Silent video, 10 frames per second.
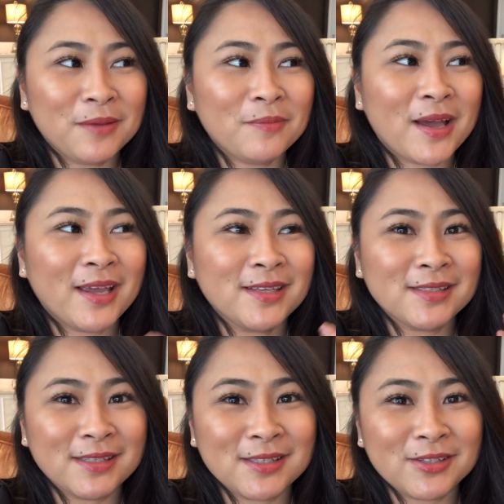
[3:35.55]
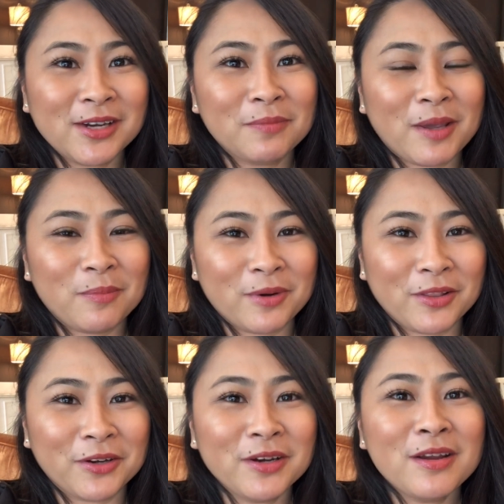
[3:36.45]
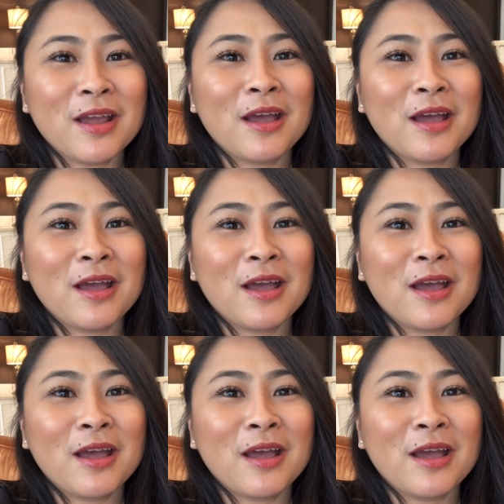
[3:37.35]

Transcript: my sister, and my brother.